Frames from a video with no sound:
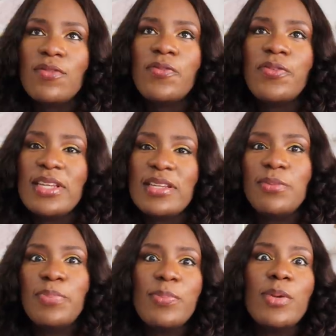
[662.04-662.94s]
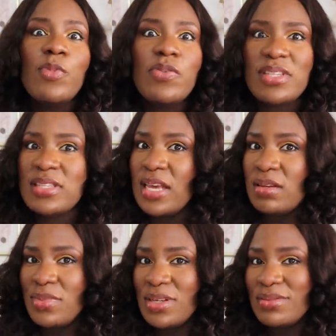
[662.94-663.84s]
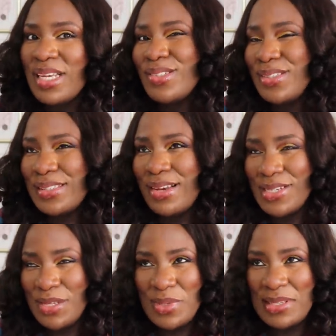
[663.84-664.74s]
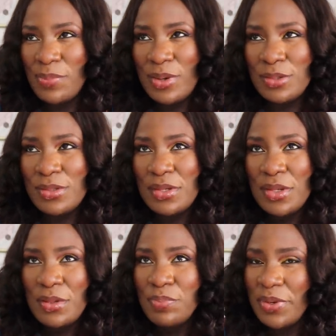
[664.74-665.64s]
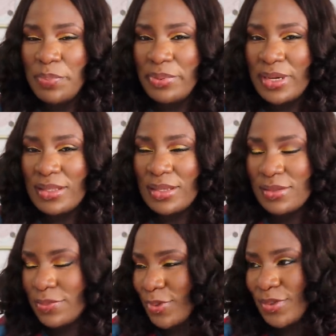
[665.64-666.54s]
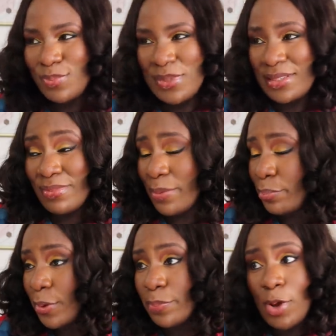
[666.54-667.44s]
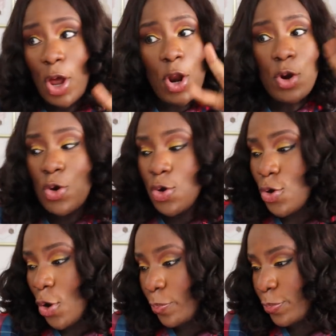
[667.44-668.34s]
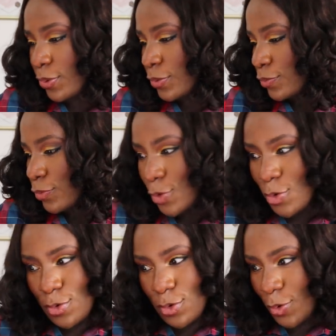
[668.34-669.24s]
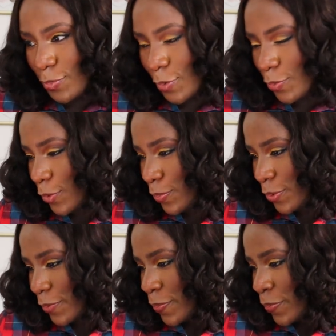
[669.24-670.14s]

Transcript: feeling the baby move inside me. That's the only thing I really miss about being pregnant. But missing my bump, nope. Nope, nope, nope.